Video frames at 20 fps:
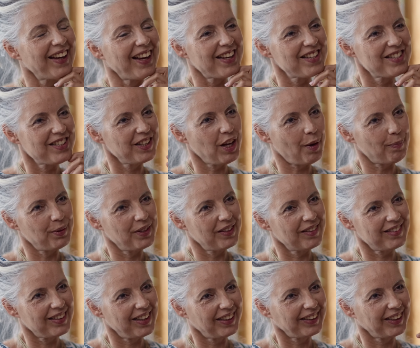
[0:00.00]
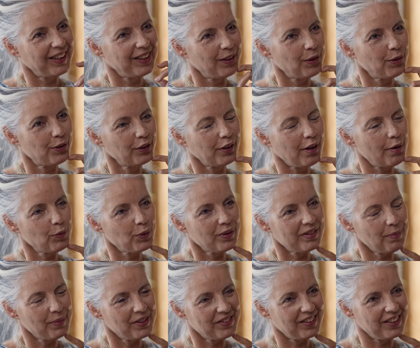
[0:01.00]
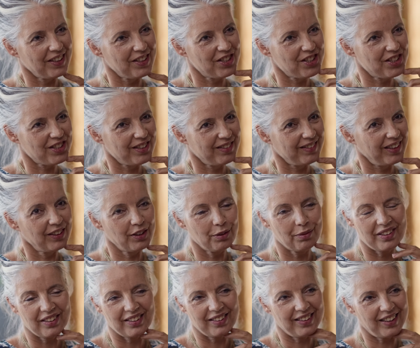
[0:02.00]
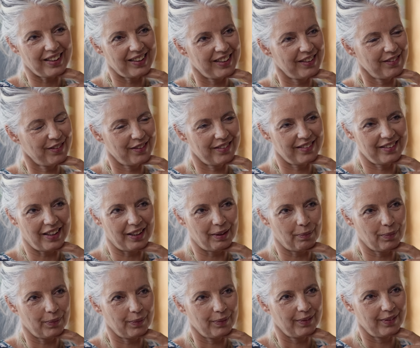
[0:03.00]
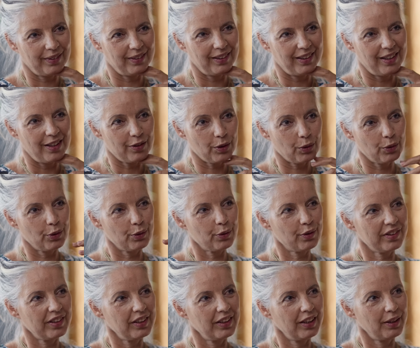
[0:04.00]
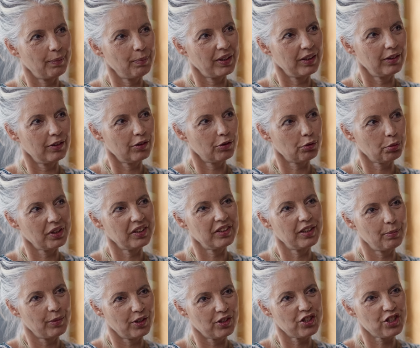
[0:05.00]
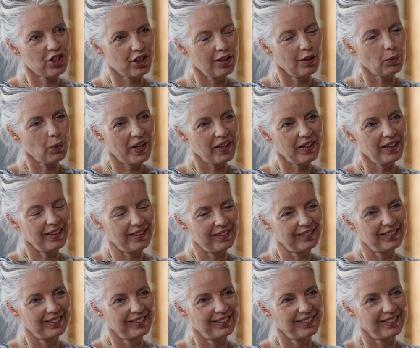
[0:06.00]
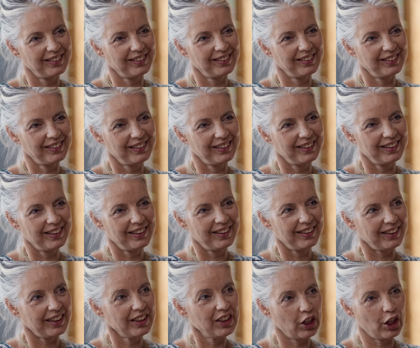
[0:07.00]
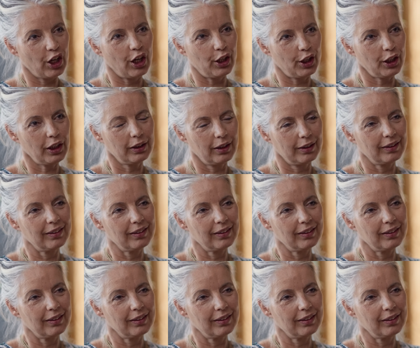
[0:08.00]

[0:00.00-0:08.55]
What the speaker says: and she appears like a hologram with a message. And it was exactly the same. So you see him in three-dimensional way, in color.